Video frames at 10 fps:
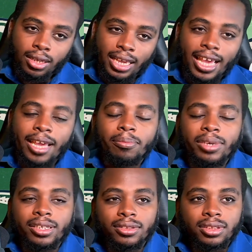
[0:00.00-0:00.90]

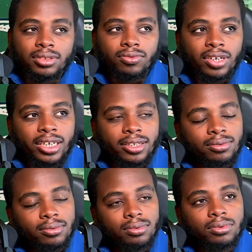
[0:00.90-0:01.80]
Edmonds, right?
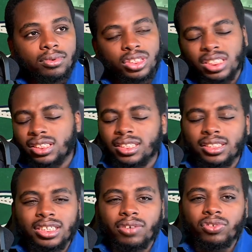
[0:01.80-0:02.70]
Justin
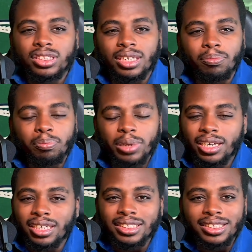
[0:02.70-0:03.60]
Jefferson beat
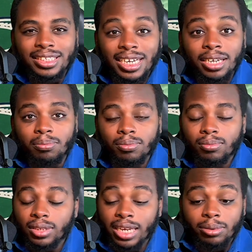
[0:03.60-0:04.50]
us deep,
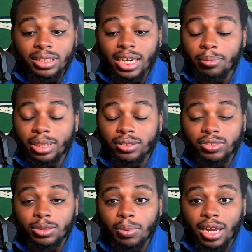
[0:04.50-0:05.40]
and that was Edmonds'
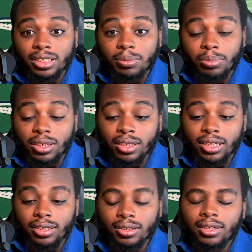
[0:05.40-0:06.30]

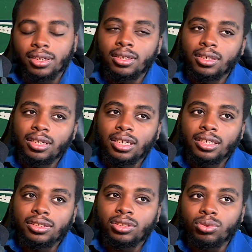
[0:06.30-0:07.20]
responsibility.
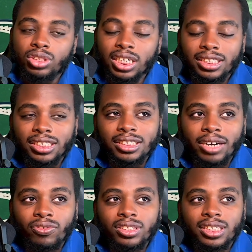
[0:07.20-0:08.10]
So Justin
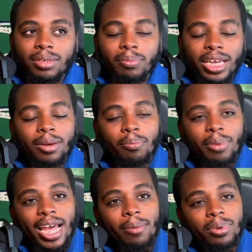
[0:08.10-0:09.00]
Jefferson made a
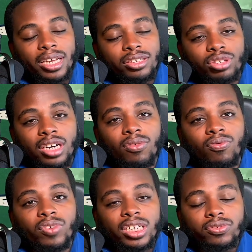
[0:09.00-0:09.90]
bad play trying to
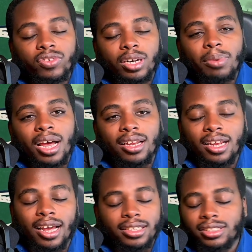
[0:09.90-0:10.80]
reach for the pile
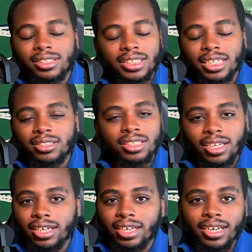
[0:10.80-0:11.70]
lines instead of
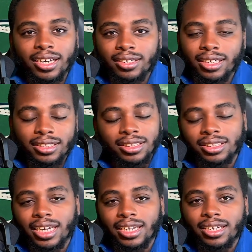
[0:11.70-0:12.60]
tucking it in and
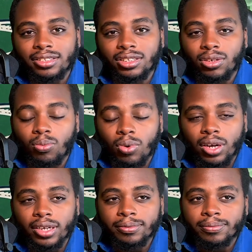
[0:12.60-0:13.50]
just getting it to the
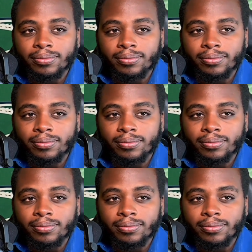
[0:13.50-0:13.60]
one.